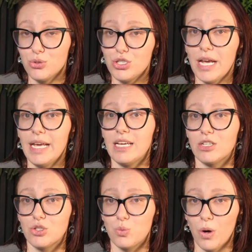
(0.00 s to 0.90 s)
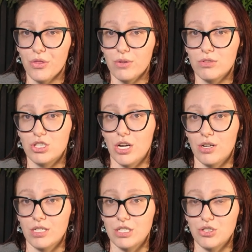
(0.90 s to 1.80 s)
change what those
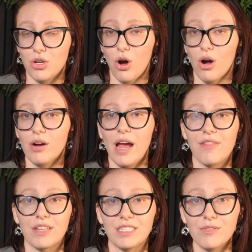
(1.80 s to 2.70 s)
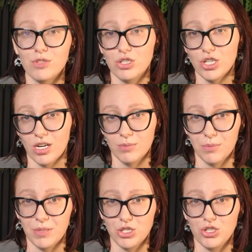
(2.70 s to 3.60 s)
charities are and the different charitable
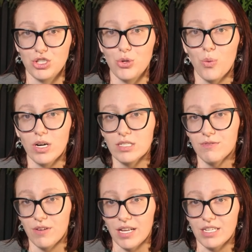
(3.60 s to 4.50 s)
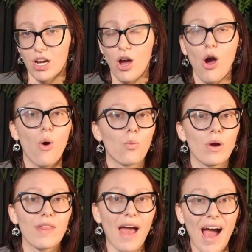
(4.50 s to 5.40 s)
missions you want to fund
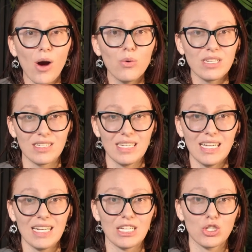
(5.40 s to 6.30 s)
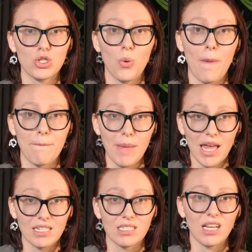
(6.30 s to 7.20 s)
without needing to
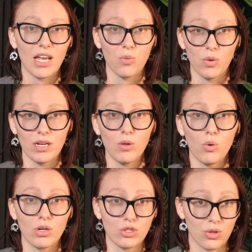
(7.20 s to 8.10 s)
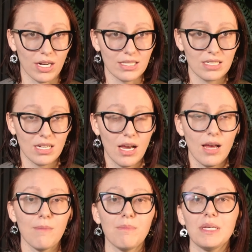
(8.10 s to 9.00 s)
amend a will or trust,
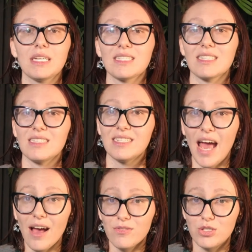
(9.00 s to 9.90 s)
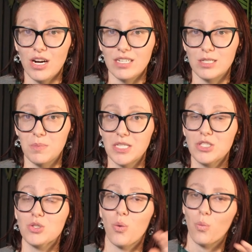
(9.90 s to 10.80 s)
because the DAF
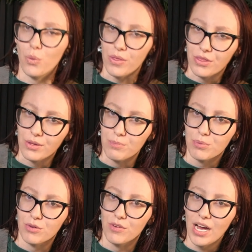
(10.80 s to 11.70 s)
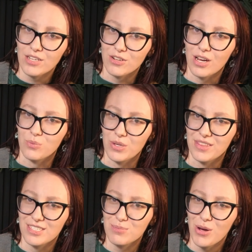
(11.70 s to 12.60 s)
documents with the provider and with
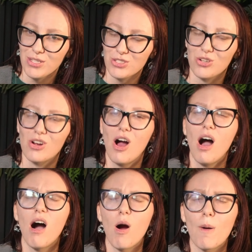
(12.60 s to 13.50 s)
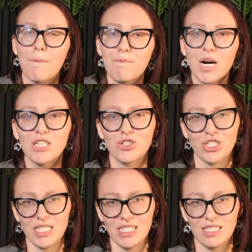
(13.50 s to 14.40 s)
the sponsor are
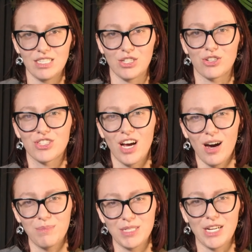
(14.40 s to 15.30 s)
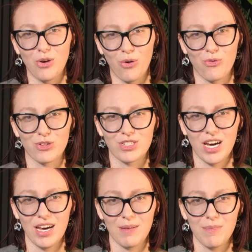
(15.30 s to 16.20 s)
much easier to update over
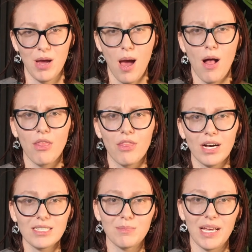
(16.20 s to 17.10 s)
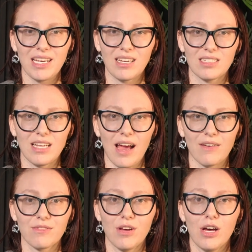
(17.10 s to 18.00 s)
time, thus making a
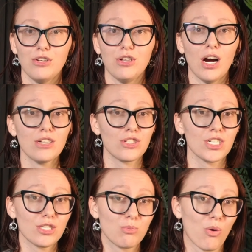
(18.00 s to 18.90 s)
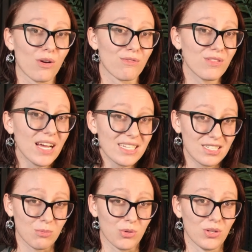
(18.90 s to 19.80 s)
DAF not just more
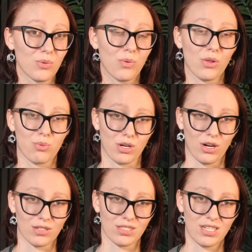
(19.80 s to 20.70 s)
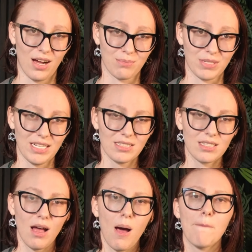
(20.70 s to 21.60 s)
flexible with regards to
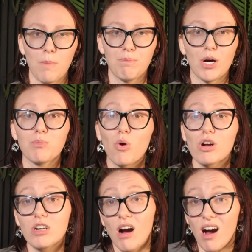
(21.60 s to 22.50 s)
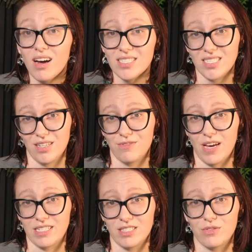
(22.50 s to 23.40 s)
updates, but more
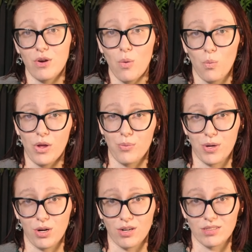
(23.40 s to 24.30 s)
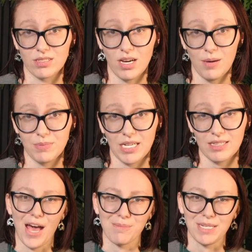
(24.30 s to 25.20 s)
cost-effective with regards to updates.
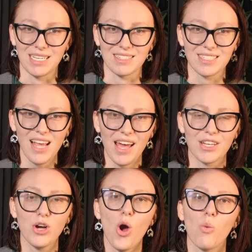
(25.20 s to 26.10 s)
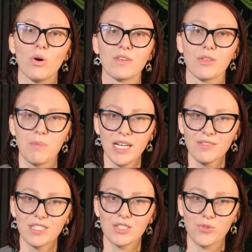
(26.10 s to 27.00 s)
That being said, one of the
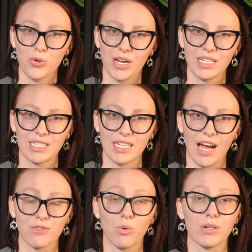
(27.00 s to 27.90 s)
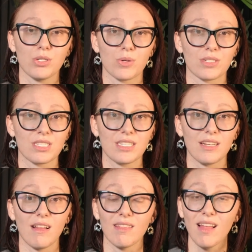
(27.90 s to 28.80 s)
benefits of creating a DAF while you are
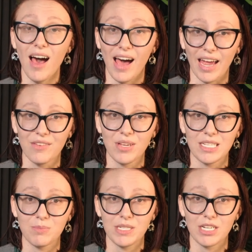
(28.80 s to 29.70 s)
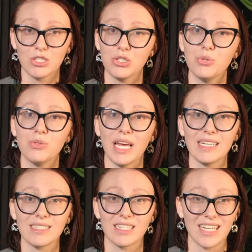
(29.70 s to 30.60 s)
still alive is because you
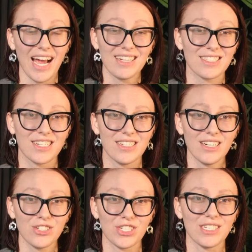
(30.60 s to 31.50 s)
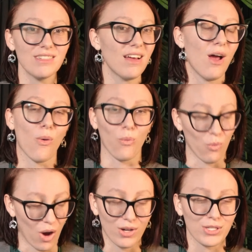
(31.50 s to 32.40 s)
get the tax deduction
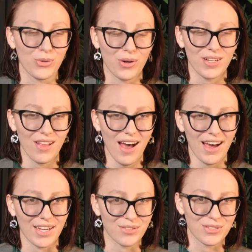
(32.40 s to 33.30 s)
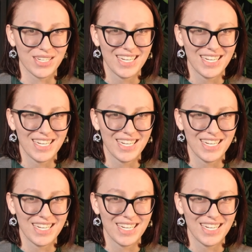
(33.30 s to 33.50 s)
while you're alive.